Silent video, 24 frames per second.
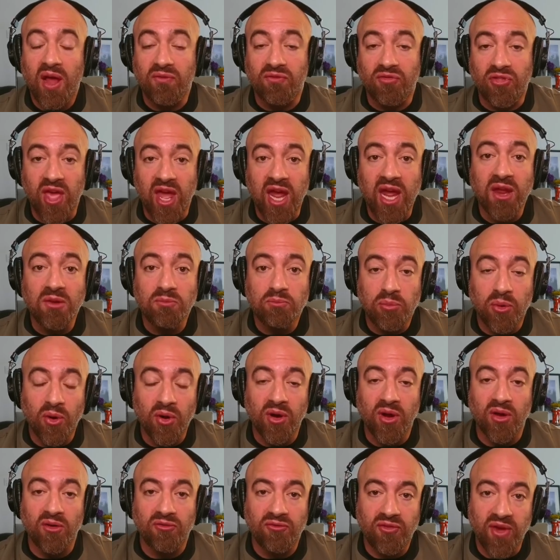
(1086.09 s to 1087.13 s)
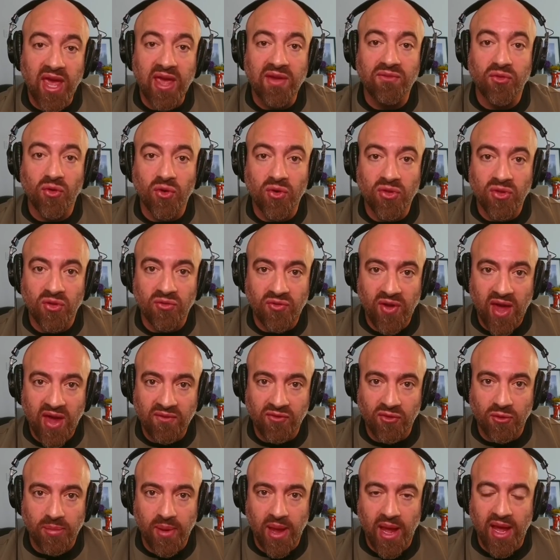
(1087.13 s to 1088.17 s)
if they put a favor in the
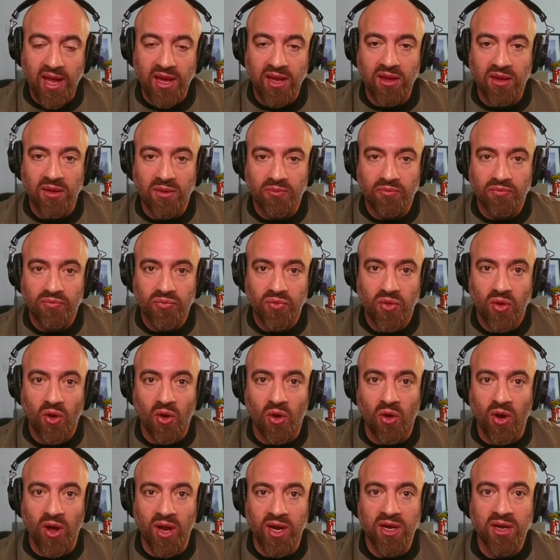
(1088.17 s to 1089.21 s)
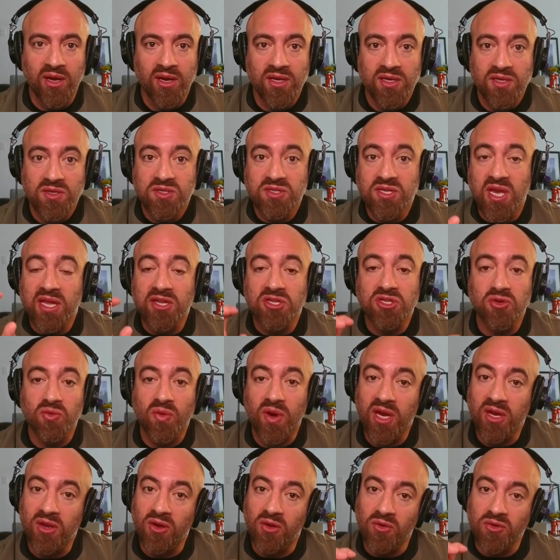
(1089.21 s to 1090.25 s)
favor bank on
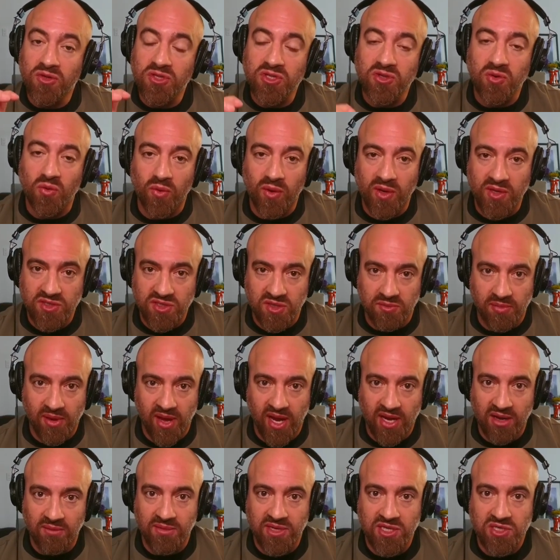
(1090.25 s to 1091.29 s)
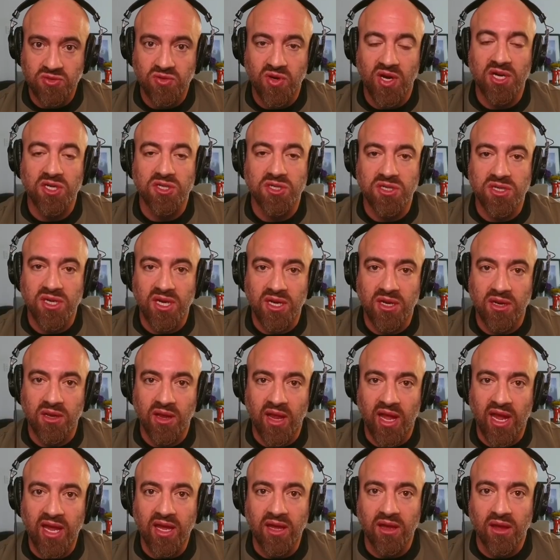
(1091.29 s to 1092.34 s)
censoring news stories the Biden administration
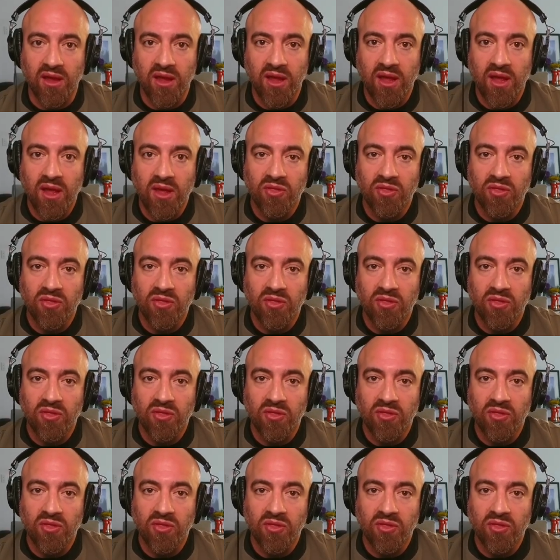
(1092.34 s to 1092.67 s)
didn't like,